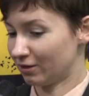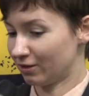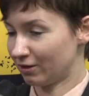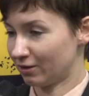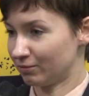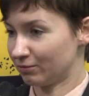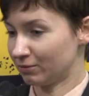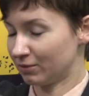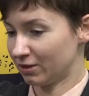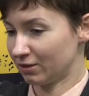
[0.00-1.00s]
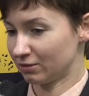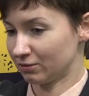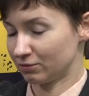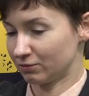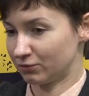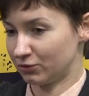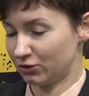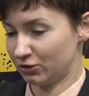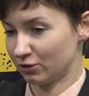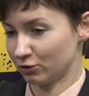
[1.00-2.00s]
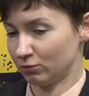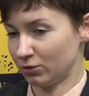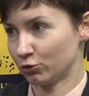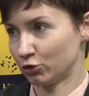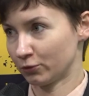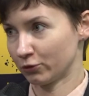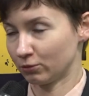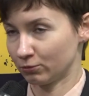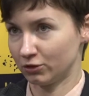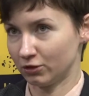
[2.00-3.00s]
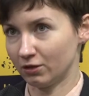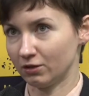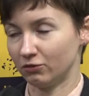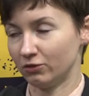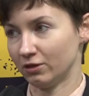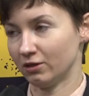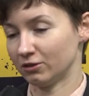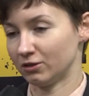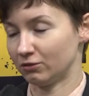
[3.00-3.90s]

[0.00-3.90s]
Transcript: the expert opinion from inside the governments. So,